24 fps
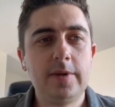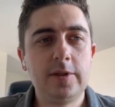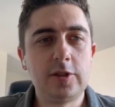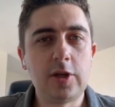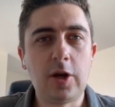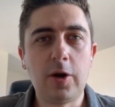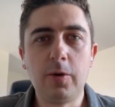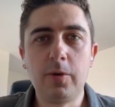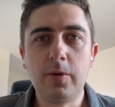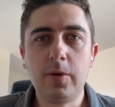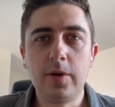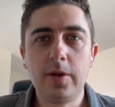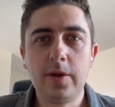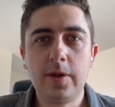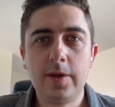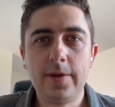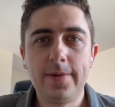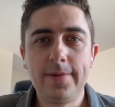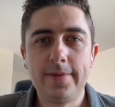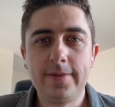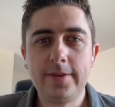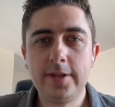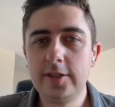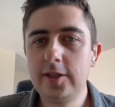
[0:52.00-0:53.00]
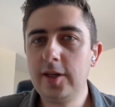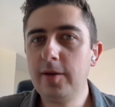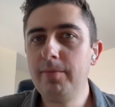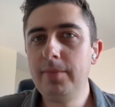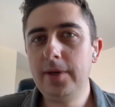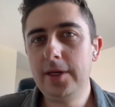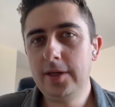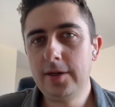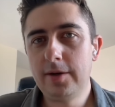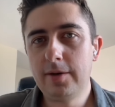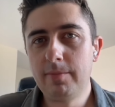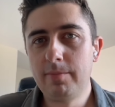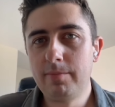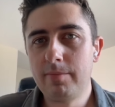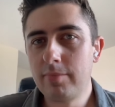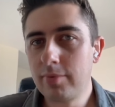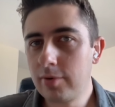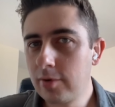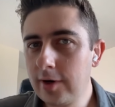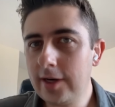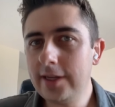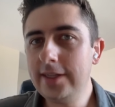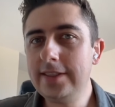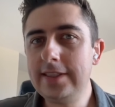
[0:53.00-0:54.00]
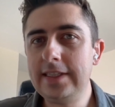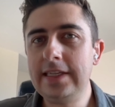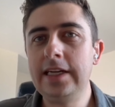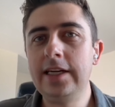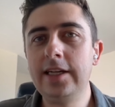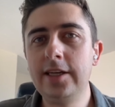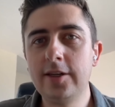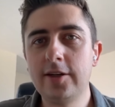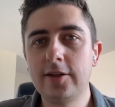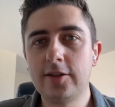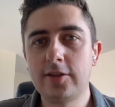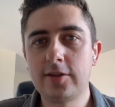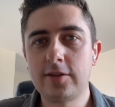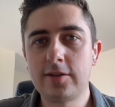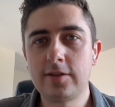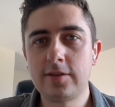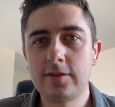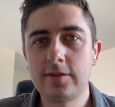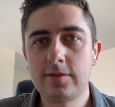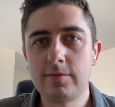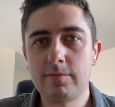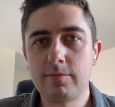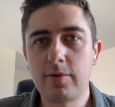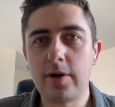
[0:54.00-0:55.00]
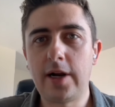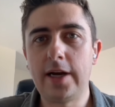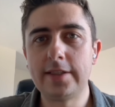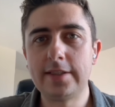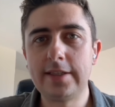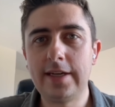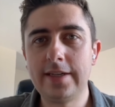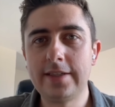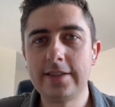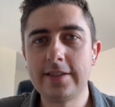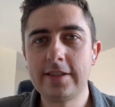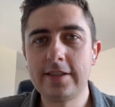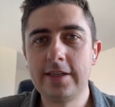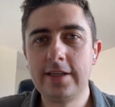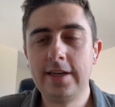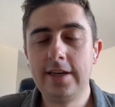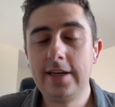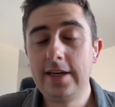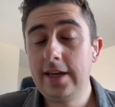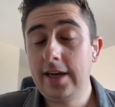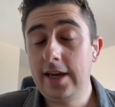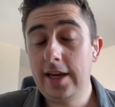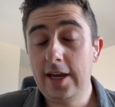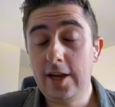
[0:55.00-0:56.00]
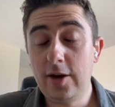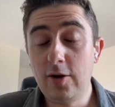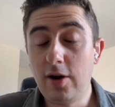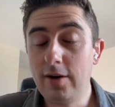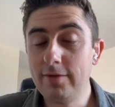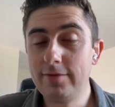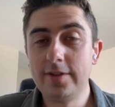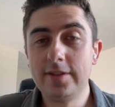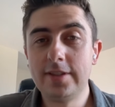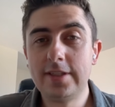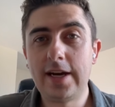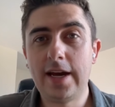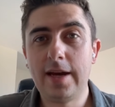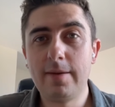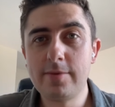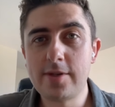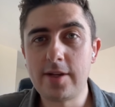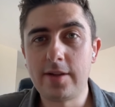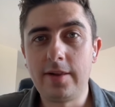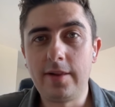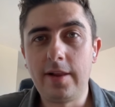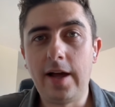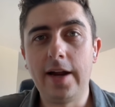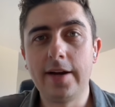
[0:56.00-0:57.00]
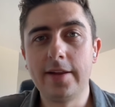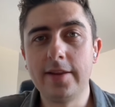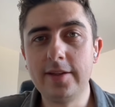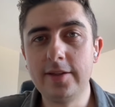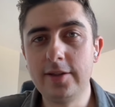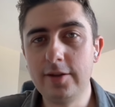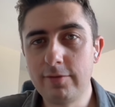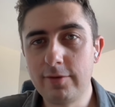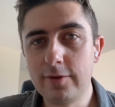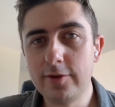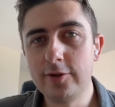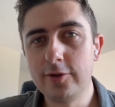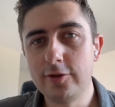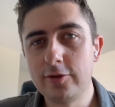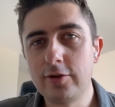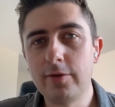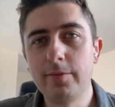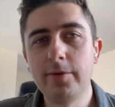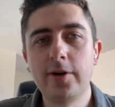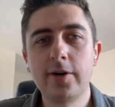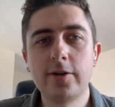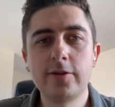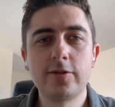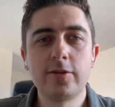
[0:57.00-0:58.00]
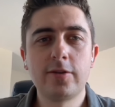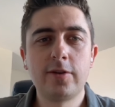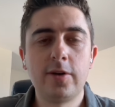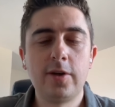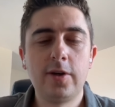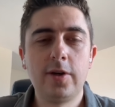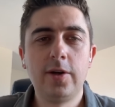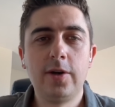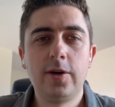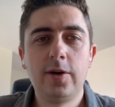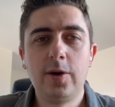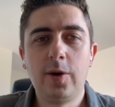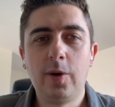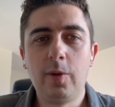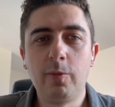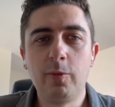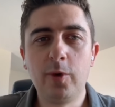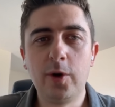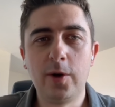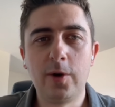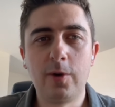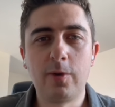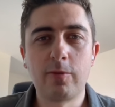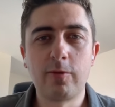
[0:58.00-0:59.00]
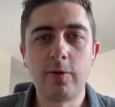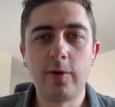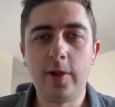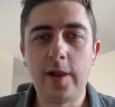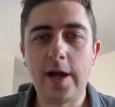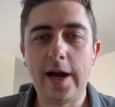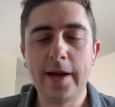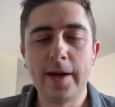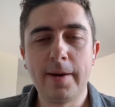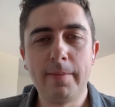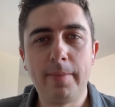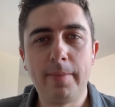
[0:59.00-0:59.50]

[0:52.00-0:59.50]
So this can be a pretty tedious process, and oftentimes a lot of the different distributors will rely